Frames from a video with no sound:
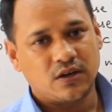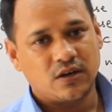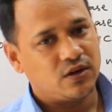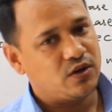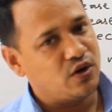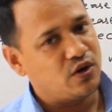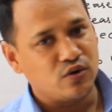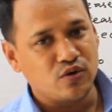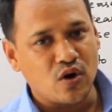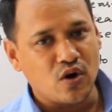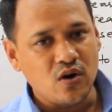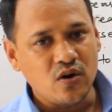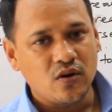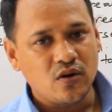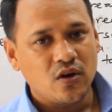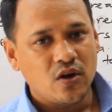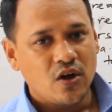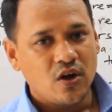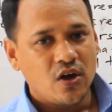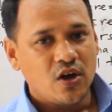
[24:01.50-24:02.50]
Do you know?
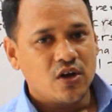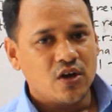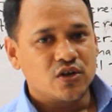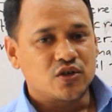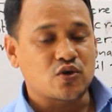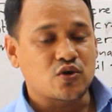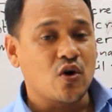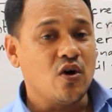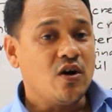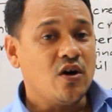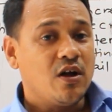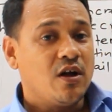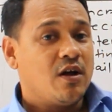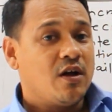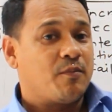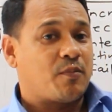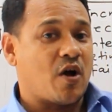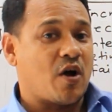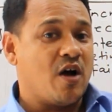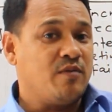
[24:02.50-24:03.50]
So
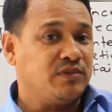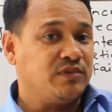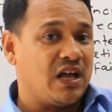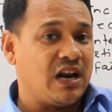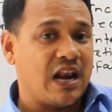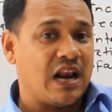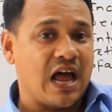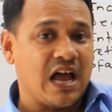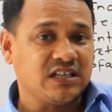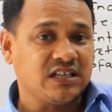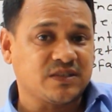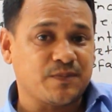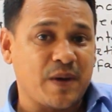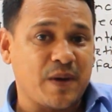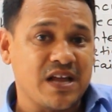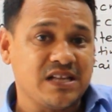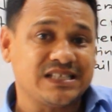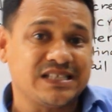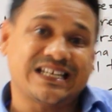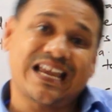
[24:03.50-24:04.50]
from the last
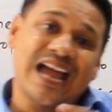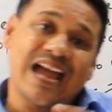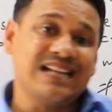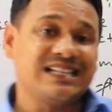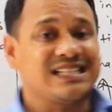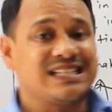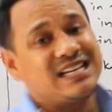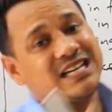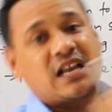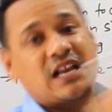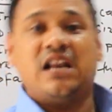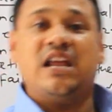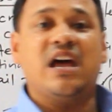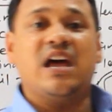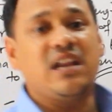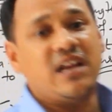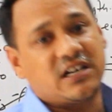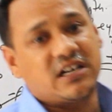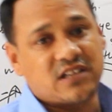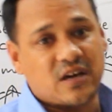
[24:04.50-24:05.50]
bench can see
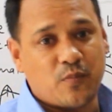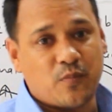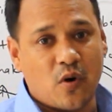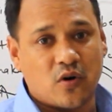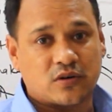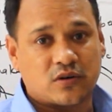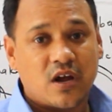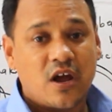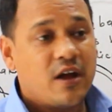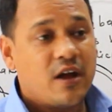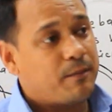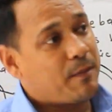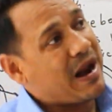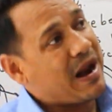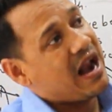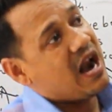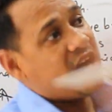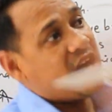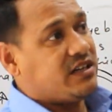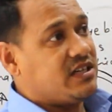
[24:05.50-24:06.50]
clearly at the board,
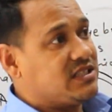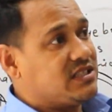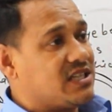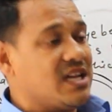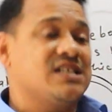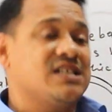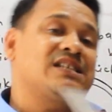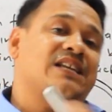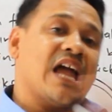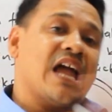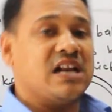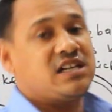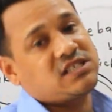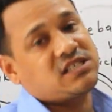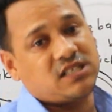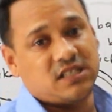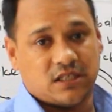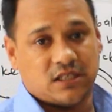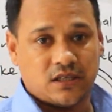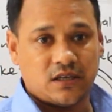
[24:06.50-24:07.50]
far distance can
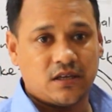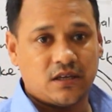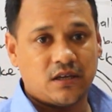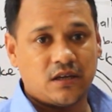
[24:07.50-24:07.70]
see,